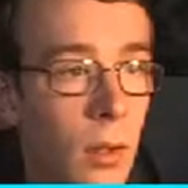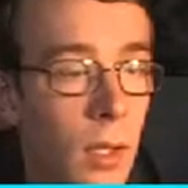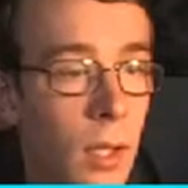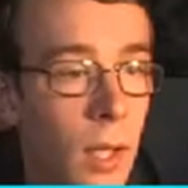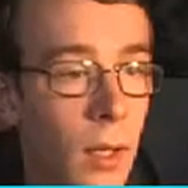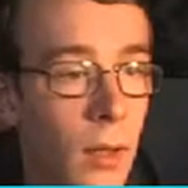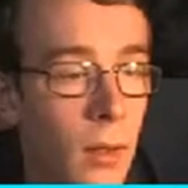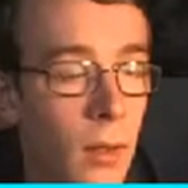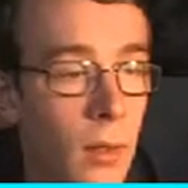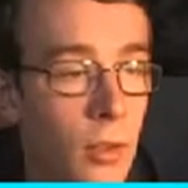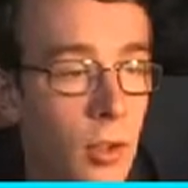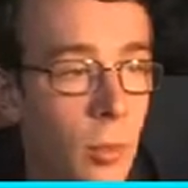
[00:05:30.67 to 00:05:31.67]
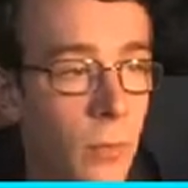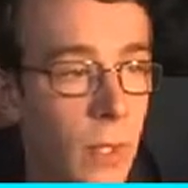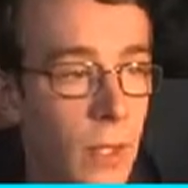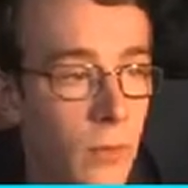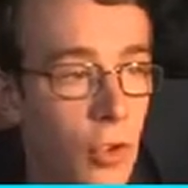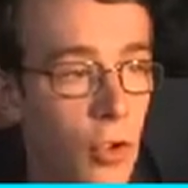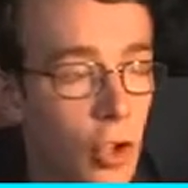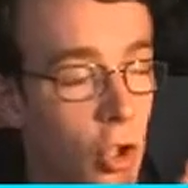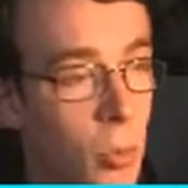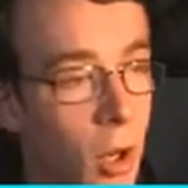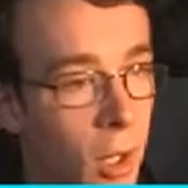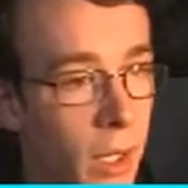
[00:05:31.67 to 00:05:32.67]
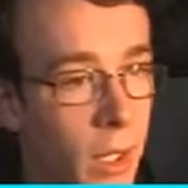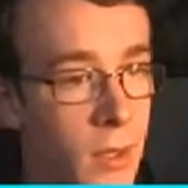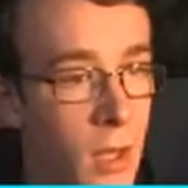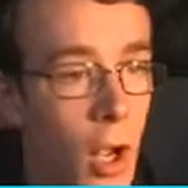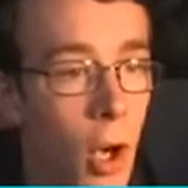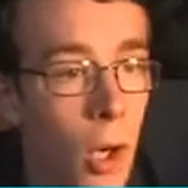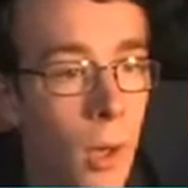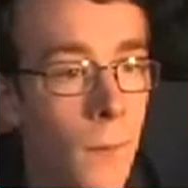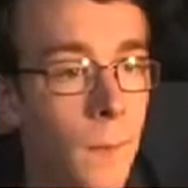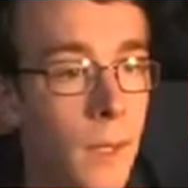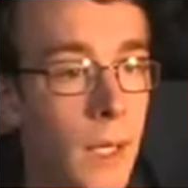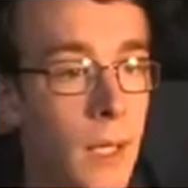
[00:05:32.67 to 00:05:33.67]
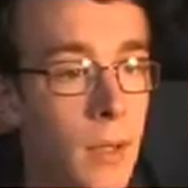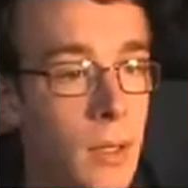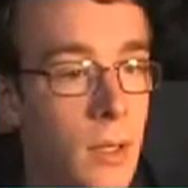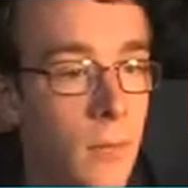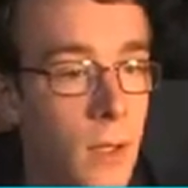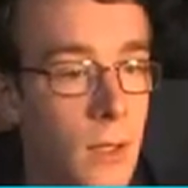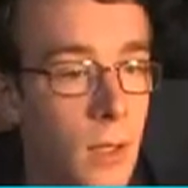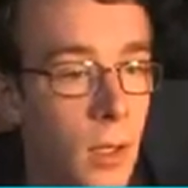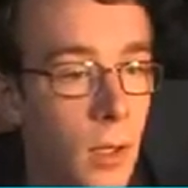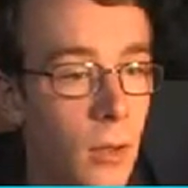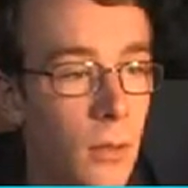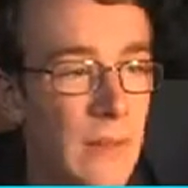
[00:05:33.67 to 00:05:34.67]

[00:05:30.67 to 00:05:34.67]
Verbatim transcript: Okay. Super effective. Just two more hits. Hopefully he uses Defense Curl.